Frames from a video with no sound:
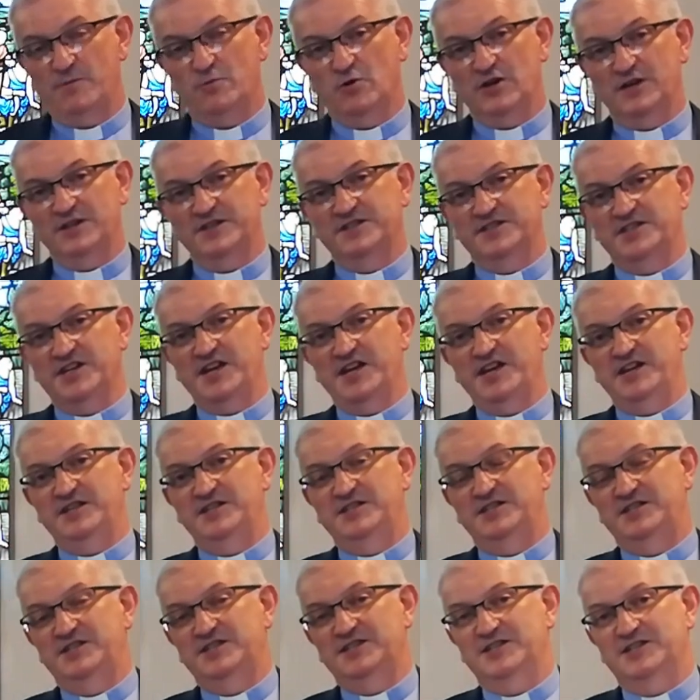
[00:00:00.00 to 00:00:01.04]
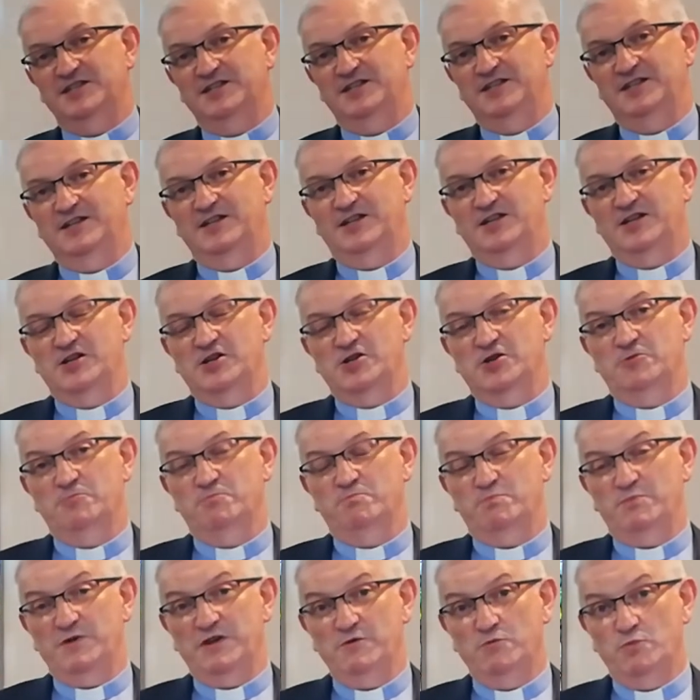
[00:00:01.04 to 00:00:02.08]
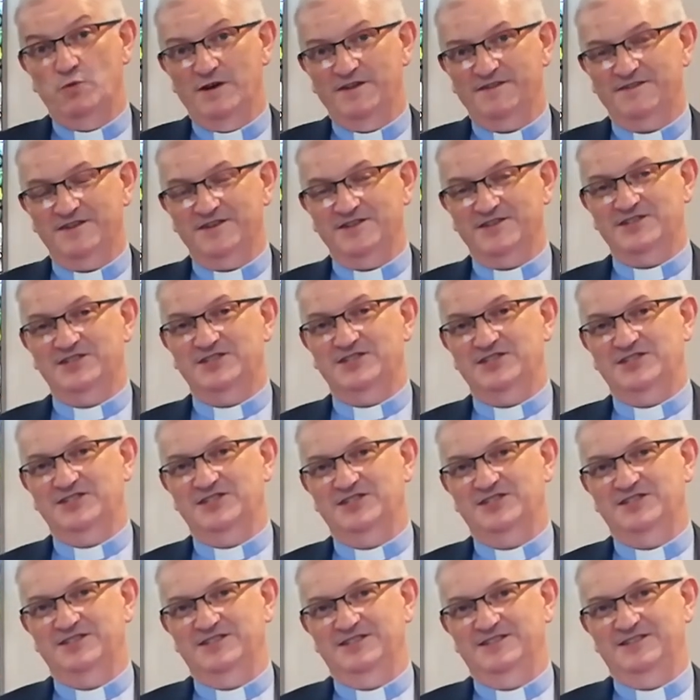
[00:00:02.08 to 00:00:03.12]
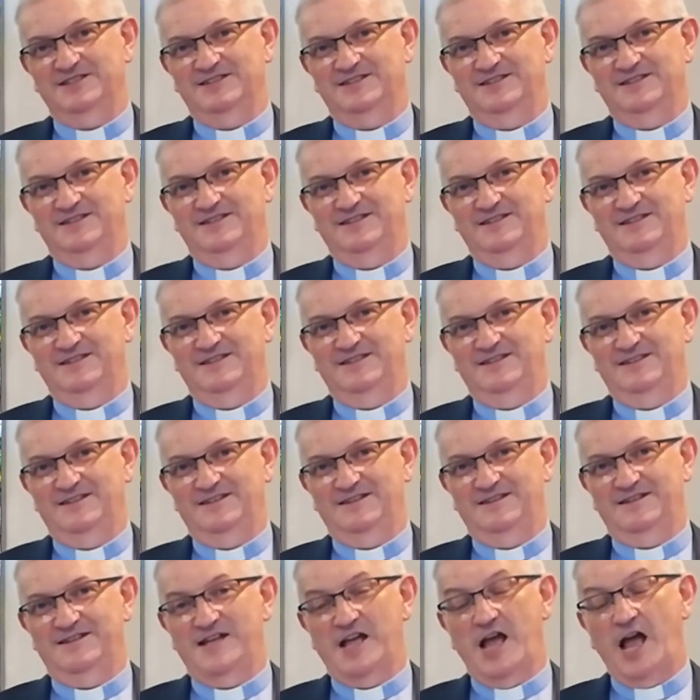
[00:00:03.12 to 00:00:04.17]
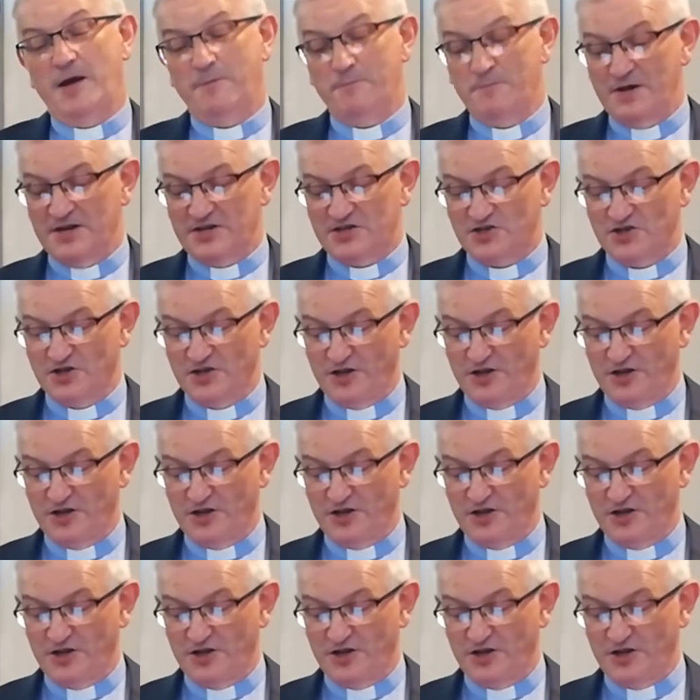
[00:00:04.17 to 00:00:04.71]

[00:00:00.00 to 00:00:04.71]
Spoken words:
He will indeed be with us and